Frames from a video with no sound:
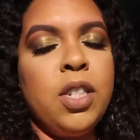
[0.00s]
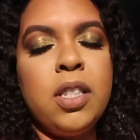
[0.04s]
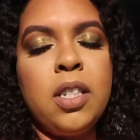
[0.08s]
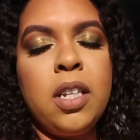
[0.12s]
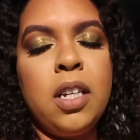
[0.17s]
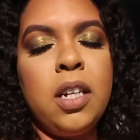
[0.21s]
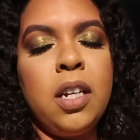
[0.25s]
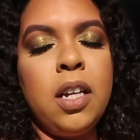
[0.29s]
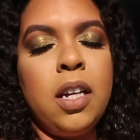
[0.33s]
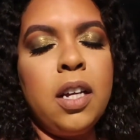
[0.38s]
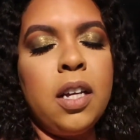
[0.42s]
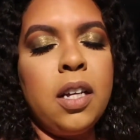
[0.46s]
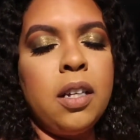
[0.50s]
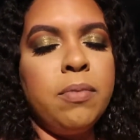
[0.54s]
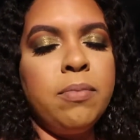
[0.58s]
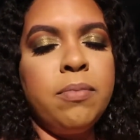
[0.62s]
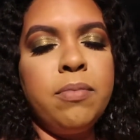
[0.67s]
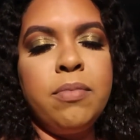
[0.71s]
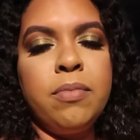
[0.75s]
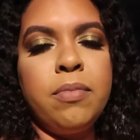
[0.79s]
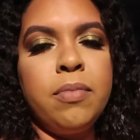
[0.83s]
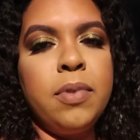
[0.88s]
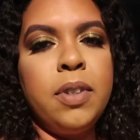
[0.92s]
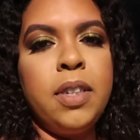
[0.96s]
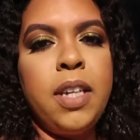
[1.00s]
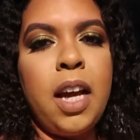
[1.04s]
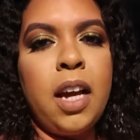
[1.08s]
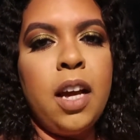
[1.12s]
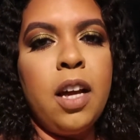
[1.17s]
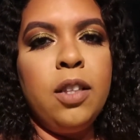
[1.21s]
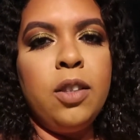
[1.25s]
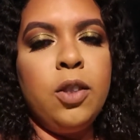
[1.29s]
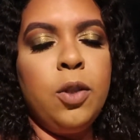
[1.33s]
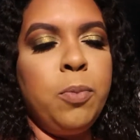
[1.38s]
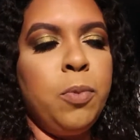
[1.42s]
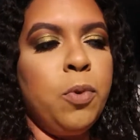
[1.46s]
just gonna get
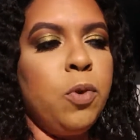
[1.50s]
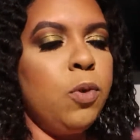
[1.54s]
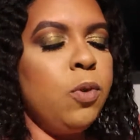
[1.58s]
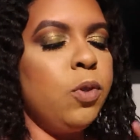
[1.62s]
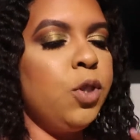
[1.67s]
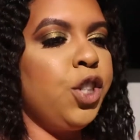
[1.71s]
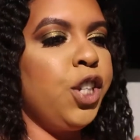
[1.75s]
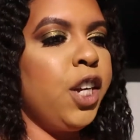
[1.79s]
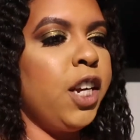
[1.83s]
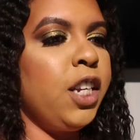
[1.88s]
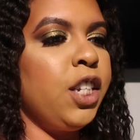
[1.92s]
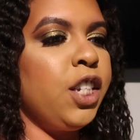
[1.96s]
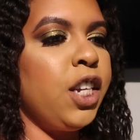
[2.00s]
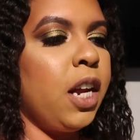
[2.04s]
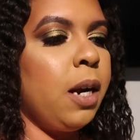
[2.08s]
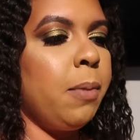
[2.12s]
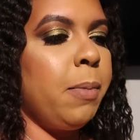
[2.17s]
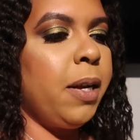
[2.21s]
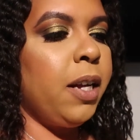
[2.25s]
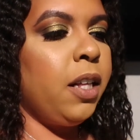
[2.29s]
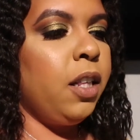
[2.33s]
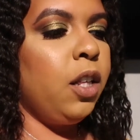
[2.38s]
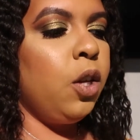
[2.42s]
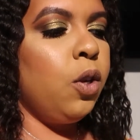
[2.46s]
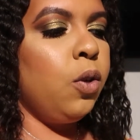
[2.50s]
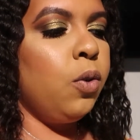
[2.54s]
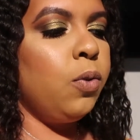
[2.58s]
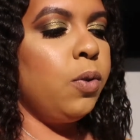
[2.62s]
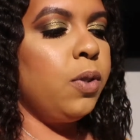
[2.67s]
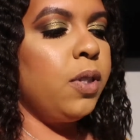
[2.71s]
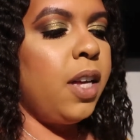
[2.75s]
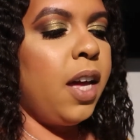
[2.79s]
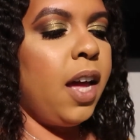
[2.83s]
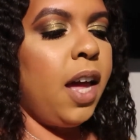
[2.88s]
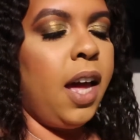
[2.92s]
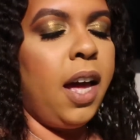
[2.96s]
comfortable, change out of my
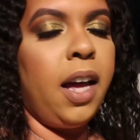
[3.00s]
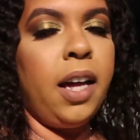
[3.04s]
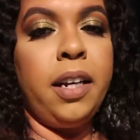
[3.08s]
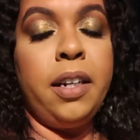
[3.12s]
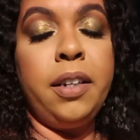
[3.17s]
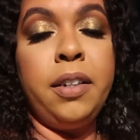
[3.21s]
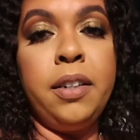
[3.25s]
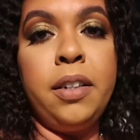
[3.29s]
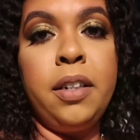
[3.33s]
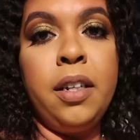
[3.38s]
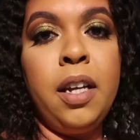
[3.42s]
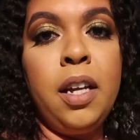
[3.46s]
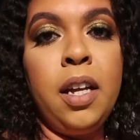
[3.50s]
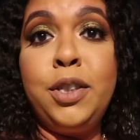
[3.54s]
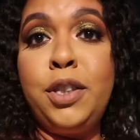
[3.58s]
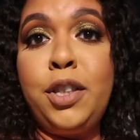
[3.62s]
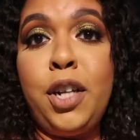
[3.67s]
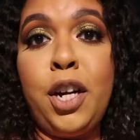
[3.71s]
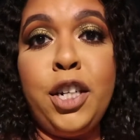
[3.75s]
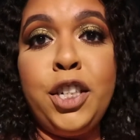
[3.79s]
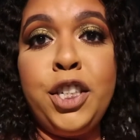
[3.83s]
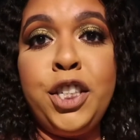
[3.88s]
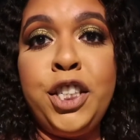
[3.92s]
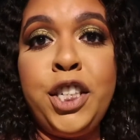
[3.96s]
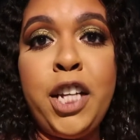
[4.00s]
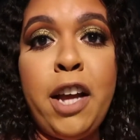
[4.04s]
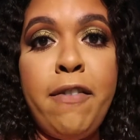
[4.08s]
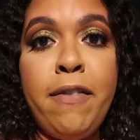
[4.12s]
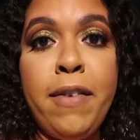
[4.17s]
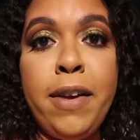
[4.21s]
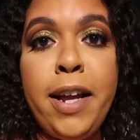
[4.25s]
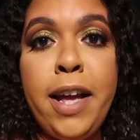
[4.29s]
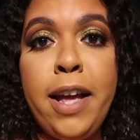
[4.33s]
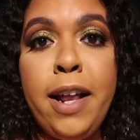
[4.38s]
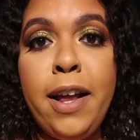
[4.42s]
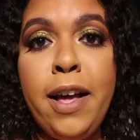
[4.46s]
clothes, and start
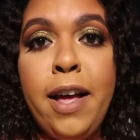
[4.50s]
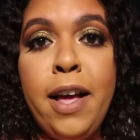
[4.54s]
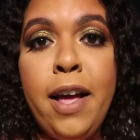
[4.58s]
chefing it